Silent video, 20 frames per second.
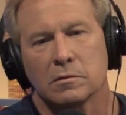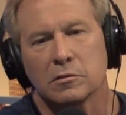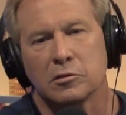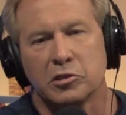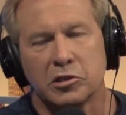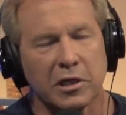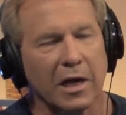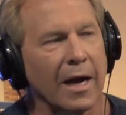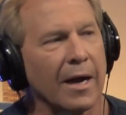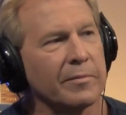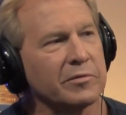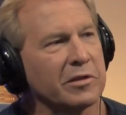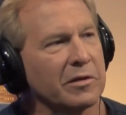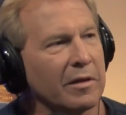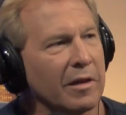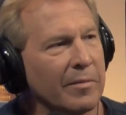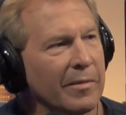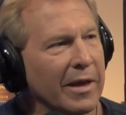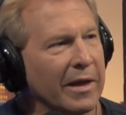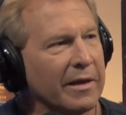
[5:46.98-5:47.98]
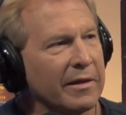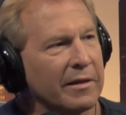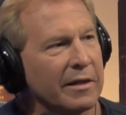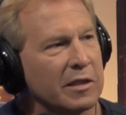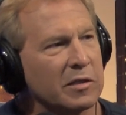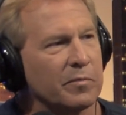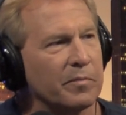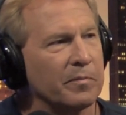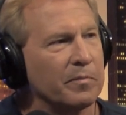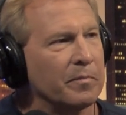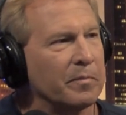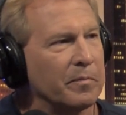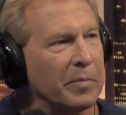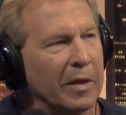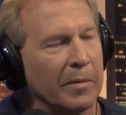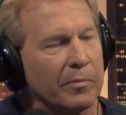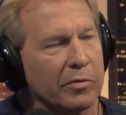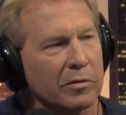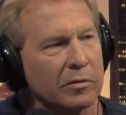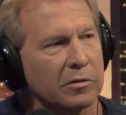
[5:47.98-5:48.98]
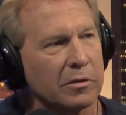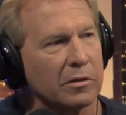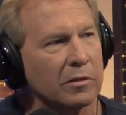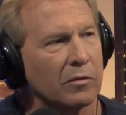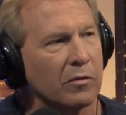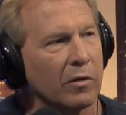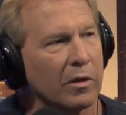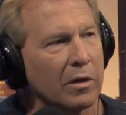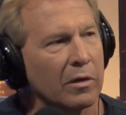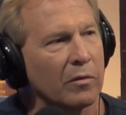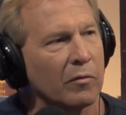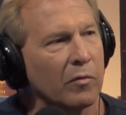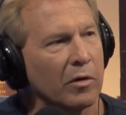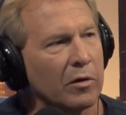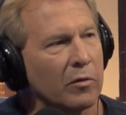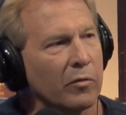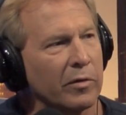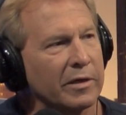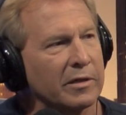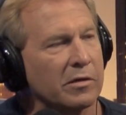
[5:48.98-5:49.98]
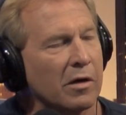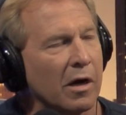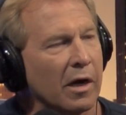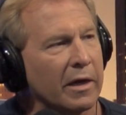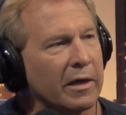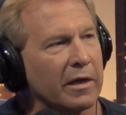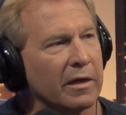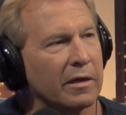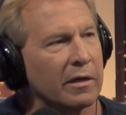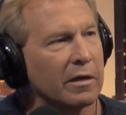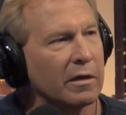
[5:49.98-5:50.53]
jobs are they making these people do? What are what are we talking